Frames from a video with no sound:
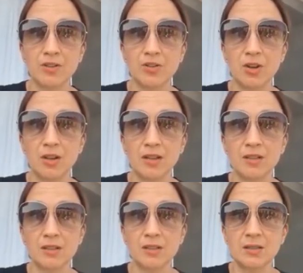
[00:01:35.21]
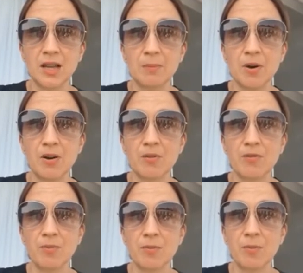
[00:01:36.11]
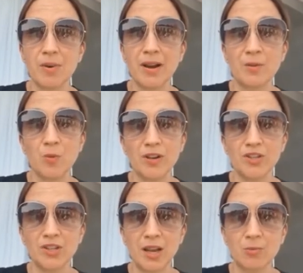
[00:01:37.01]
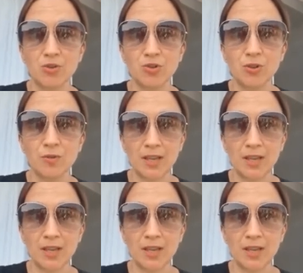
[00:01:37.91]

So I guess that part of my wish came true.